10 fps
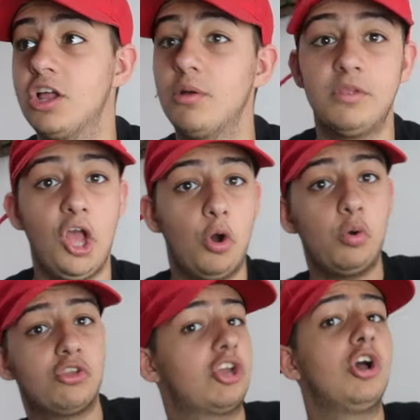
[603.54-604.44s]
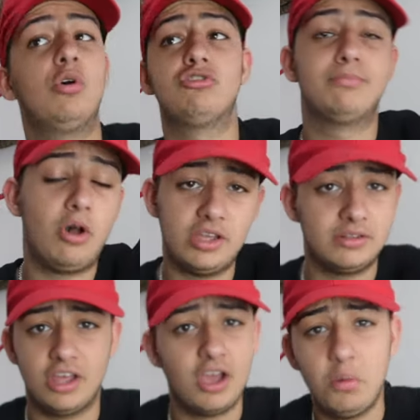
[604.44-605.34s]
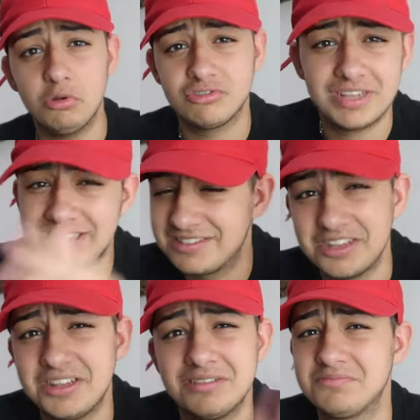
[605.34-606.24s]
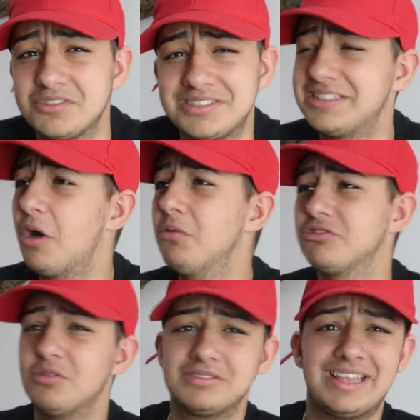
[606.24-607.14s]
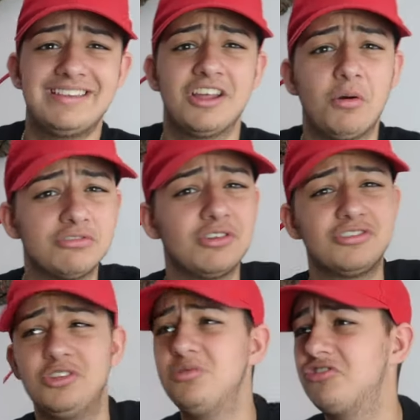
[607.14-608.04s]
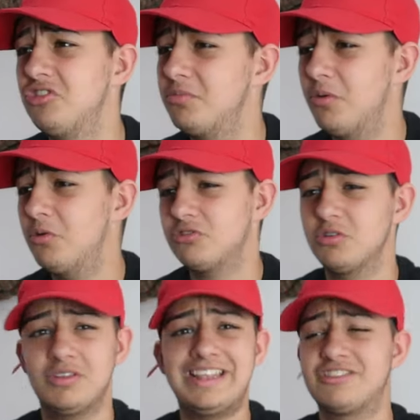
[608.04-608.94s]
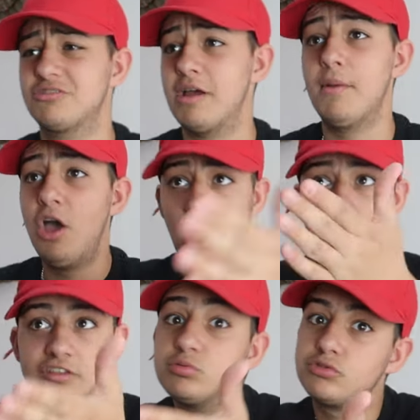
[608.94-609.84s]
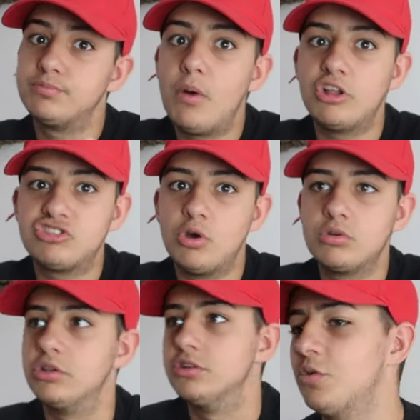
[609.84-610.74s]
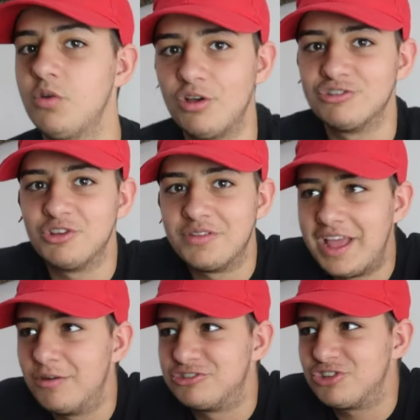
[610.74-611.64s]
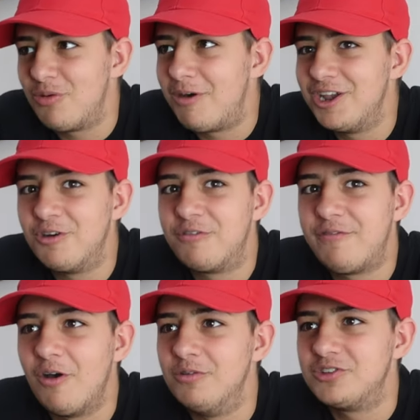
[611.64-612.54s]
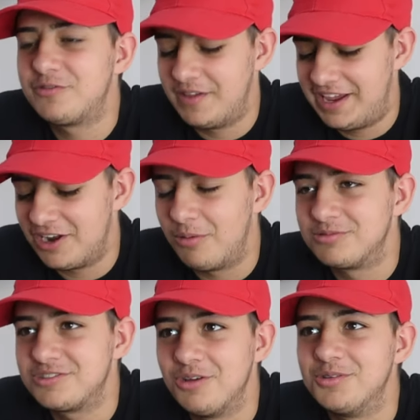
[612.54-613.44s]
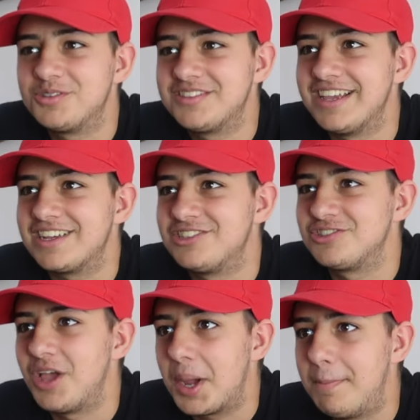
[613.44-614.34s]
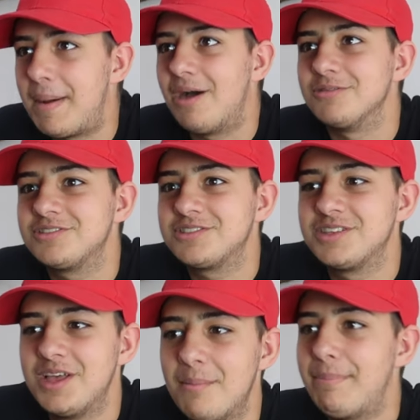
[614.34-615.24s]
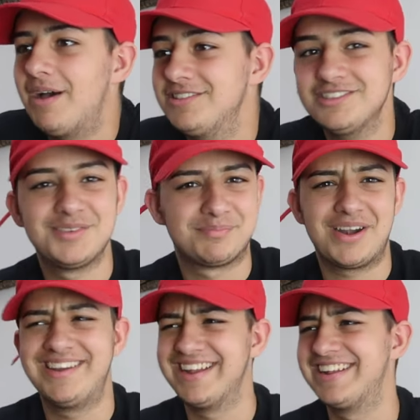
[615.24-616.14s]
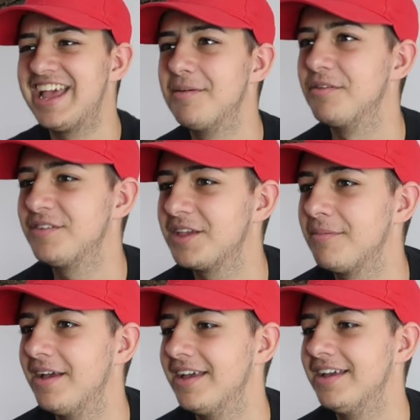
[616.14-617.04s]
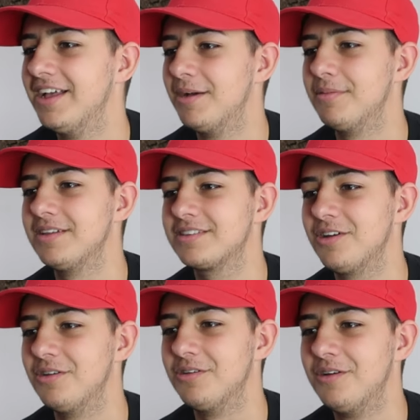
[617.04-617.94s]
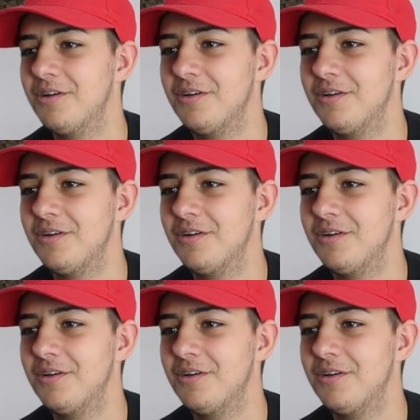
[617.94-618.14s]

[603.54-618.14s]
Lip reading: you know, all the girls, I wasn't on Tinder, I wasn't on YouTube, I wasn't on Instagram, oh, this was my childhood, all I was doing there was just on my little phone, just thinking I'm so sick, just like, bounce, it's such a brain dead game if you think about it, but let's go,